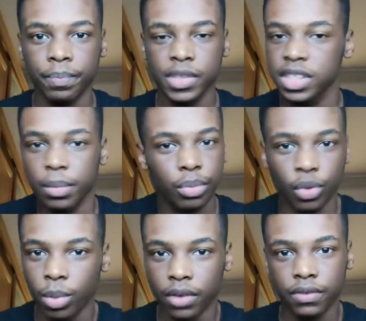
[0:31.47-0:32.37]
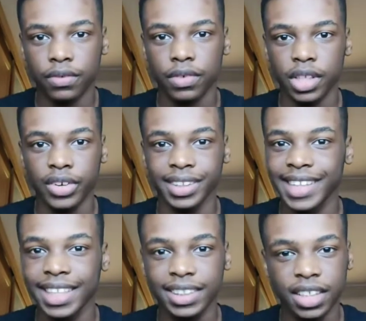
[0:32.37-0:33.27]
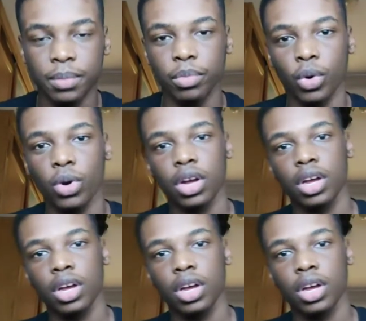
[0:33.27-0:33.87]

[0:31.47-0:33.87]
Simple, bruv. They're a dead team, bro.